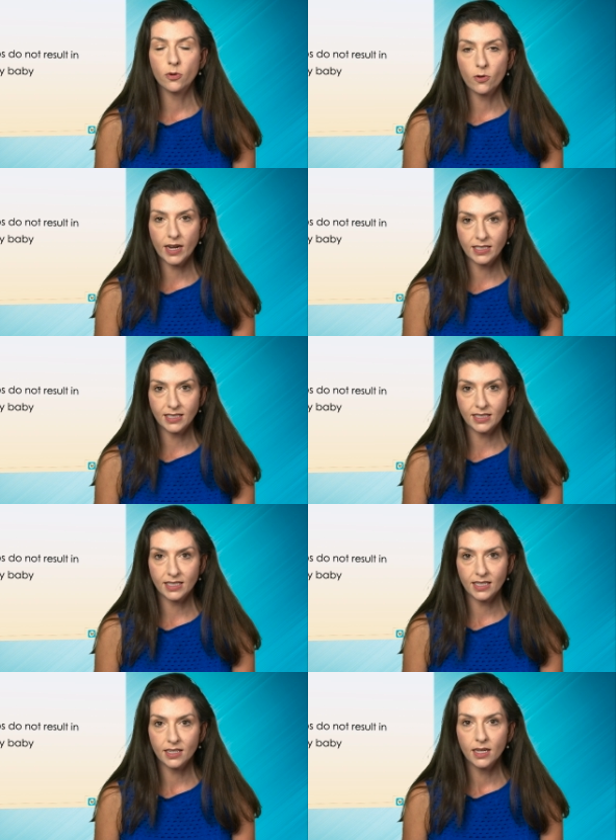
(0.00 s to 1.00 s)

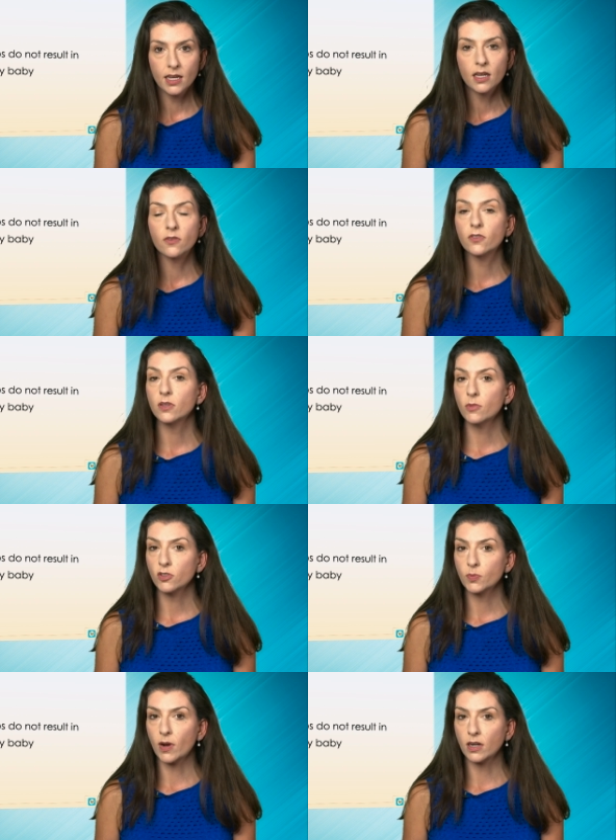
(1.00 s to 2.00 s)
pregnancy for the
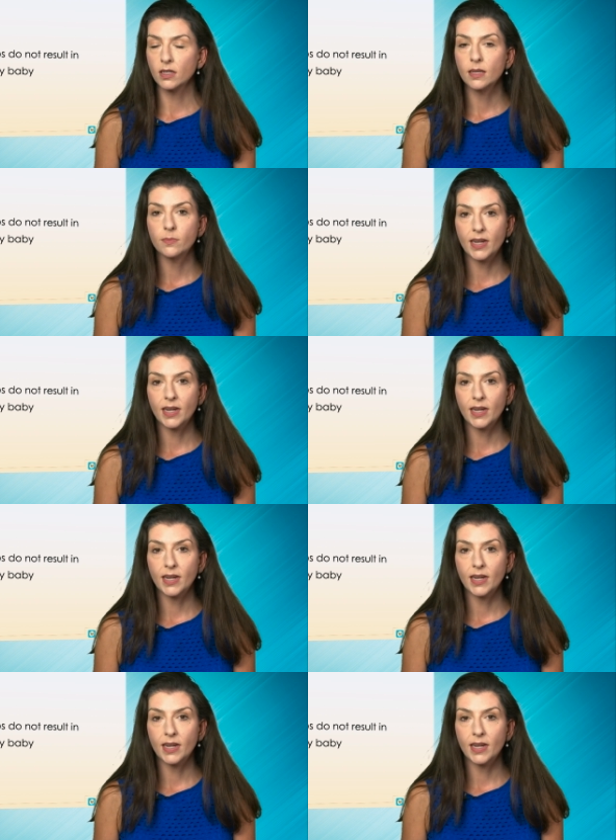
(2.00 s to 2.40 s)
most part,